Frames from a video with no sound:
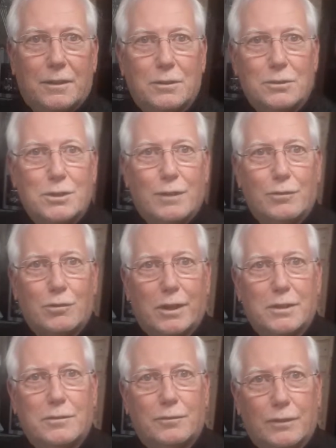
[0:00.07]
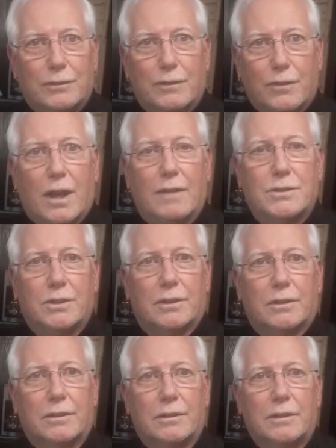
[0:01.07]
Chef Craig 55's
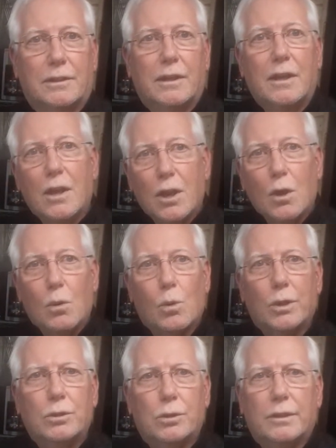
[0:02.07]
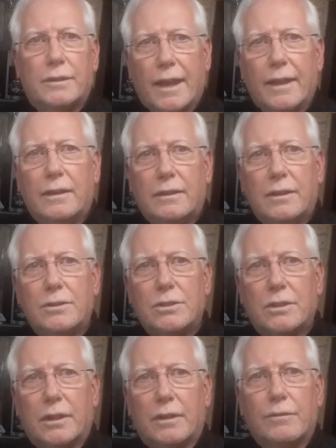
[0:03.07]
here. We're going to do an Italian dish
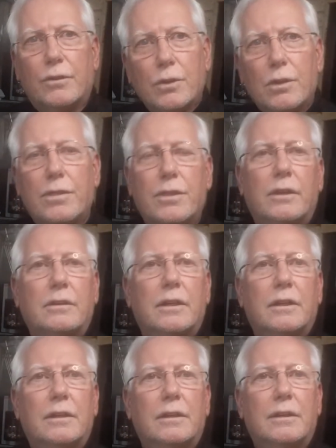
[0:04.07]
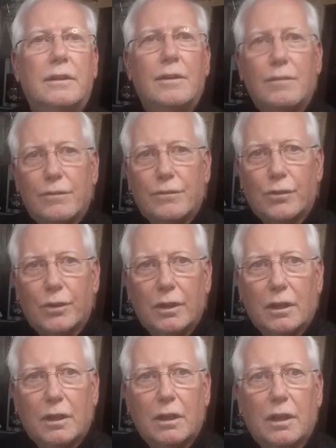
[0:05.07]
today. Very authentic, very
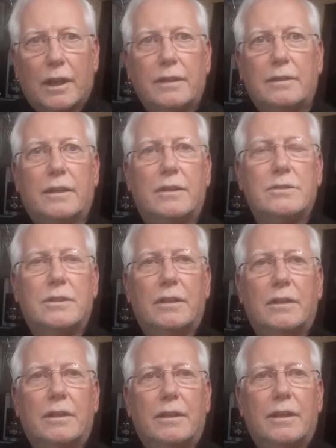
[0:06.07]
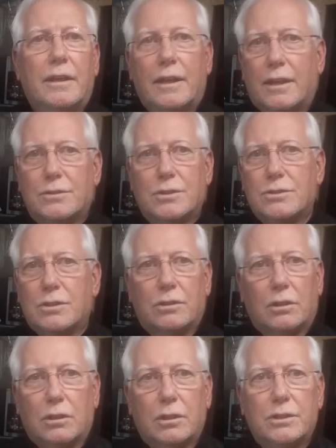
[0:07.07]
light tasting, and just a
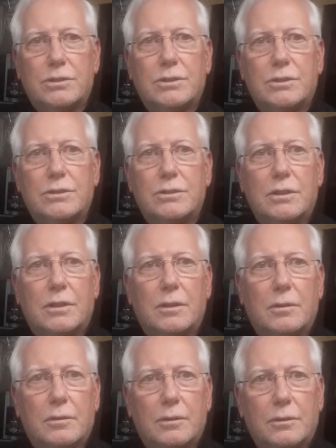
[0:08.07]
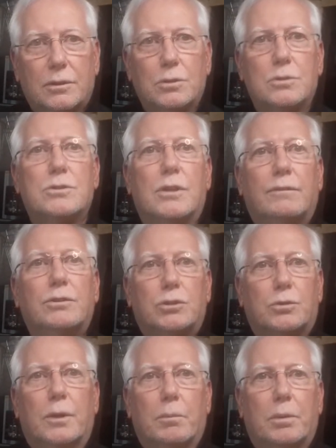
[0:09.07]
delicious use of
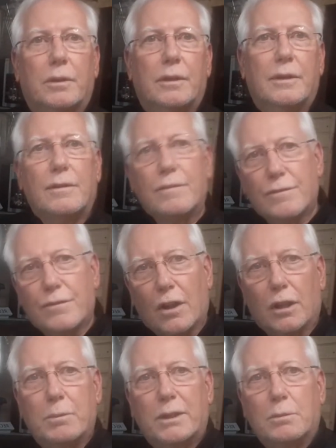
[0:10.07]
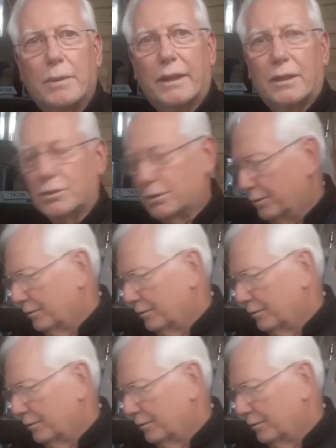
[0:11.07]
shrimp. Follow me to my kitchen.